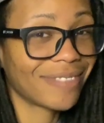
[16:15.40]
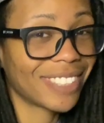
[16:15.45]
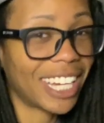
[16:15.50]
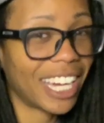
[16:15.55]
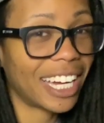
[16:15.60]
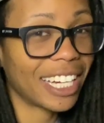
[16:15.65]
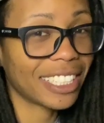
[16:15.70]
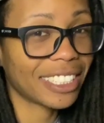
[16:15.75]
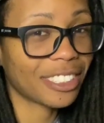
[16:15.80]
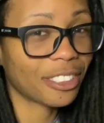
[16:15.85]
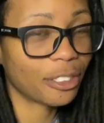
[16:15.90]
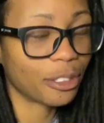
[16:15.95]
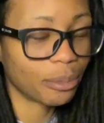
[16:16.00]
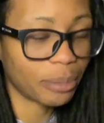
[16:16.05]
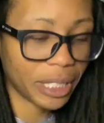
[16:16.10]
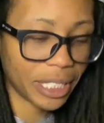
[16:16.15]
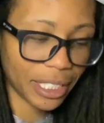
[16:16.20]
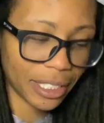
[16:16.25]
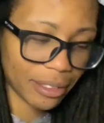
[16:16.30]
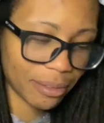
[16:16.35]
high school
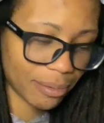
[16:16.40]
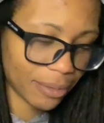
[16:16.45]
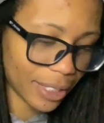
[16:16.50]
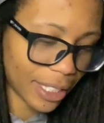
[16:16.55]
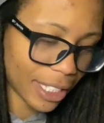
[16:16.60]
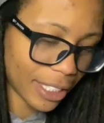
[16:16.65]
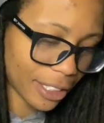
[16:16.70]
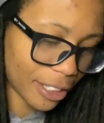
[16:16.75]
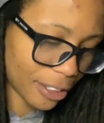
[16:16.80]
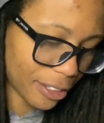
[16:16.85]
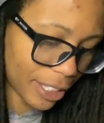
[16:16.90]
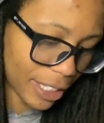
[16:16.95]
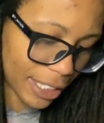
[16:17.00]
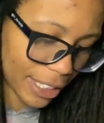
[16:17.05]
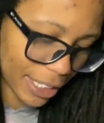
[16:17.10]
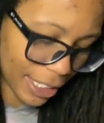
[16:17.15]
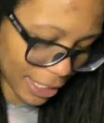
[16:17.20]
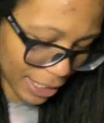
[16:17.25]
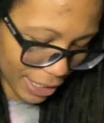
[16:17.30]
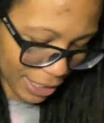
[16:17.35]
me. That's
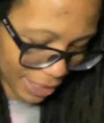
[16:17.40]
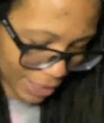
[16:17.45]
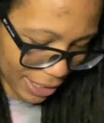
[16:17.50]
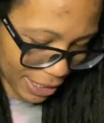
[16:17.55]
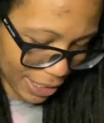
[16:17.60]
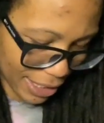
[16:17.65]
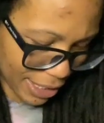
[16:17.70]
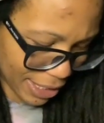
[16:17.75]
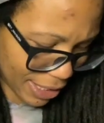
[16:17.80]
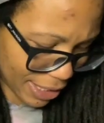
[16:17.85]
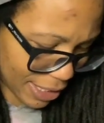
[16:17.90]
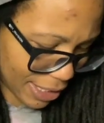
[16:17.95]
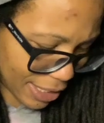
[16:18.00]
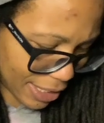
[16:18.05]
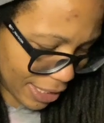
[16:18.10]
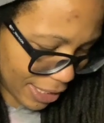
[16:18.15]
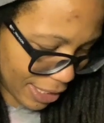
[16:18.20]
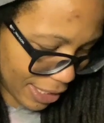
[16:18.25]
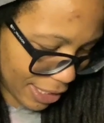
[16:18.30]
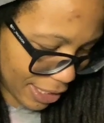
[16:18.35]
crazy.
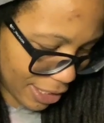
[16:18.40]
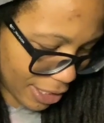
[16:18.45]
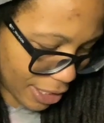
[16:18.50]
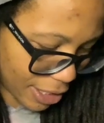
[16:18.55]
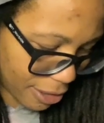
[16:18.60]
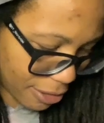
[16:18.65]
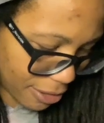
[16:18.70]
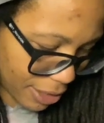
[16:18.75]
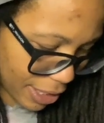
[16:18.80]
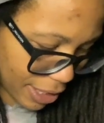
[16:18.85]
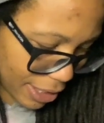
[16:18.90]
No,